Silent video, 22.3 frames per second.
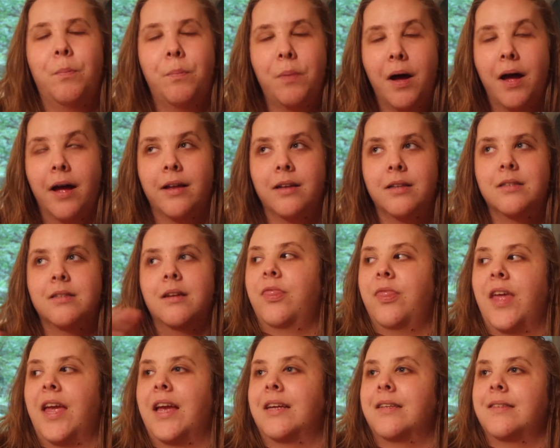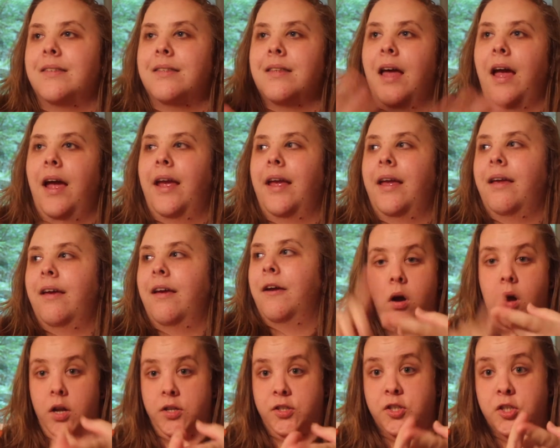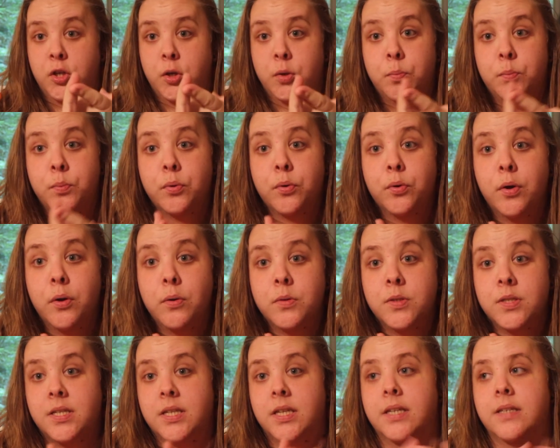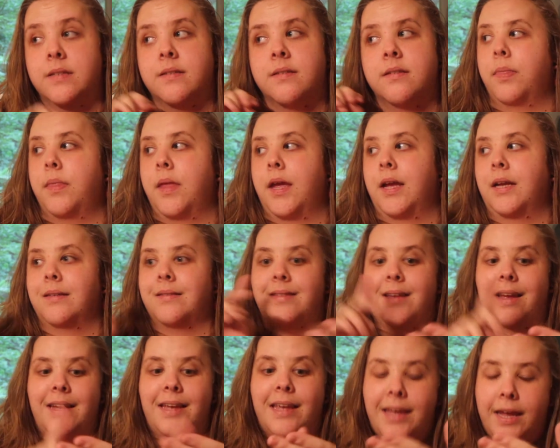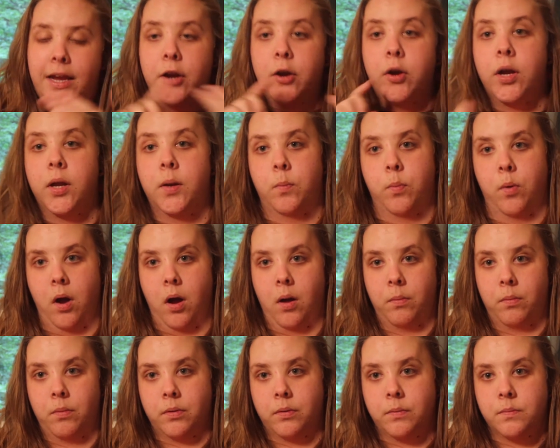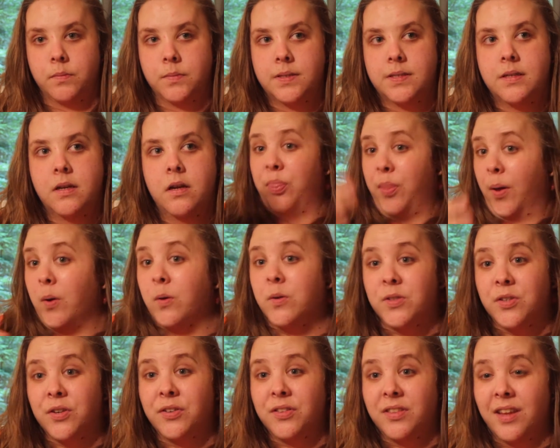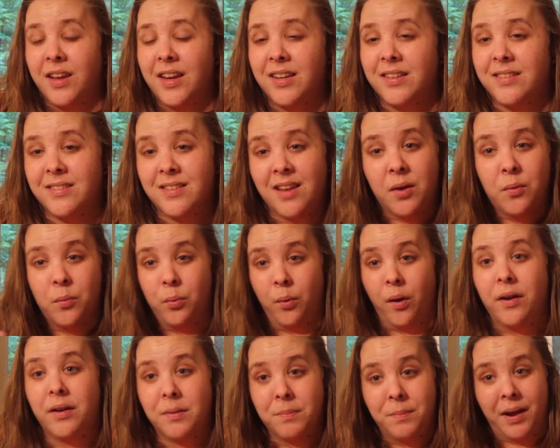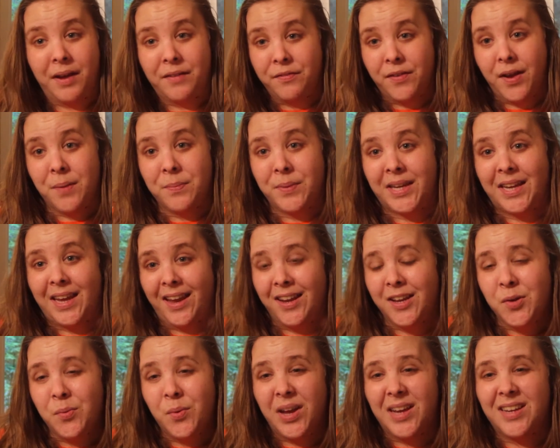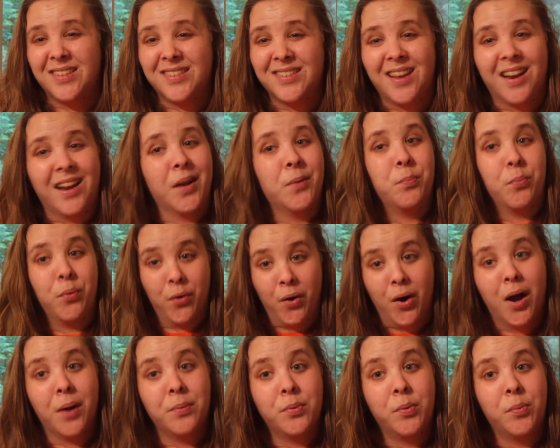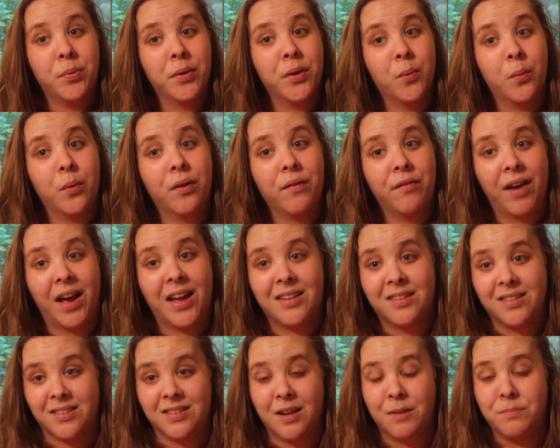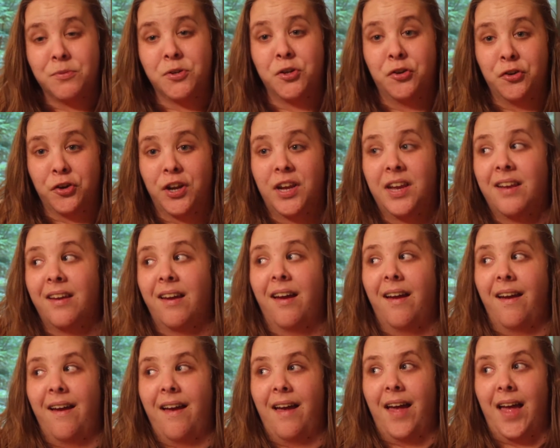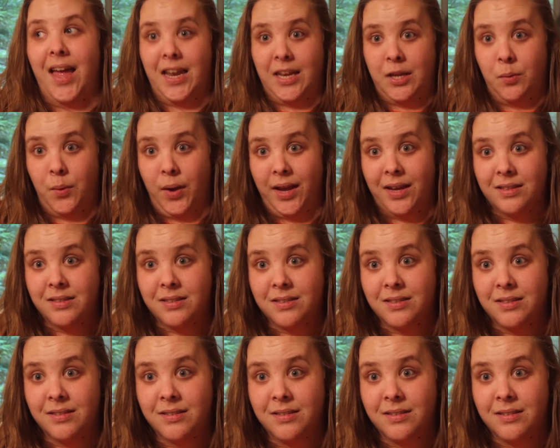But things like osteoporosis, things like hearing problems, those are things that run in my family anyways, and I probably would have had to some degree anyways.